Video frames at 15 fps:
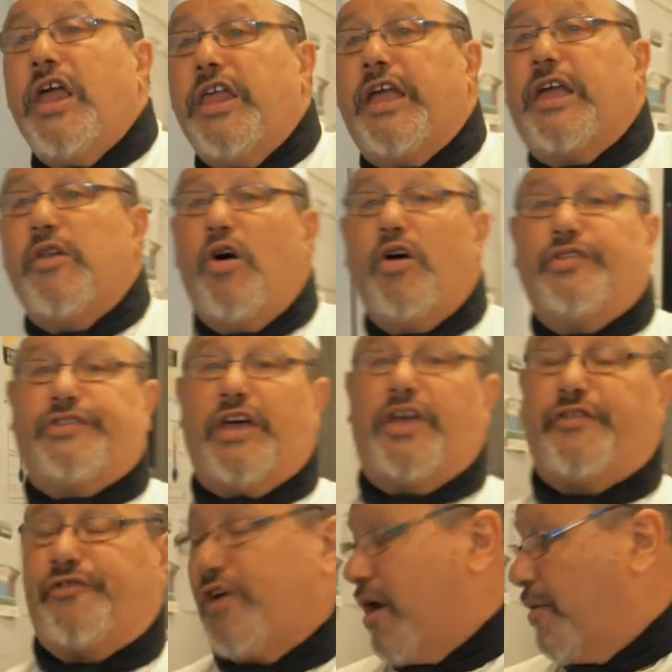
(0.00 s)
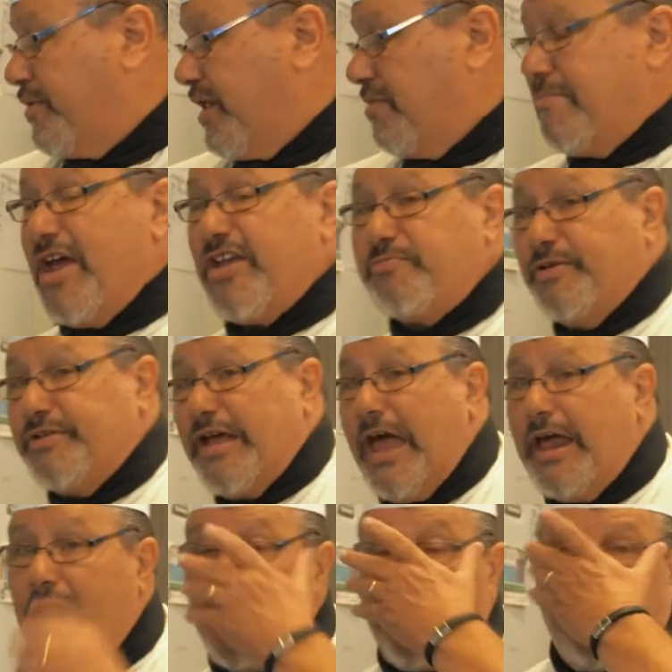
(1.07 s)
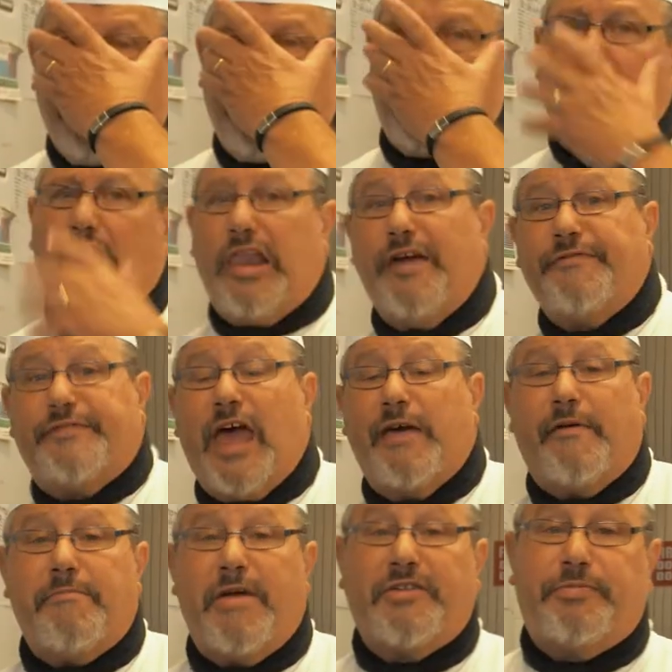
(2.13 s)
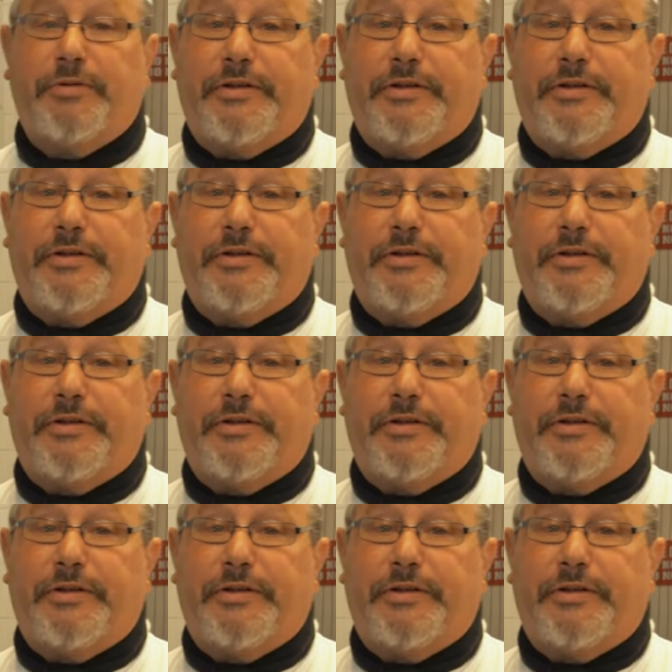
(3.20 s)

You can also throw a bit of mashed potato. If you've got leftover mashed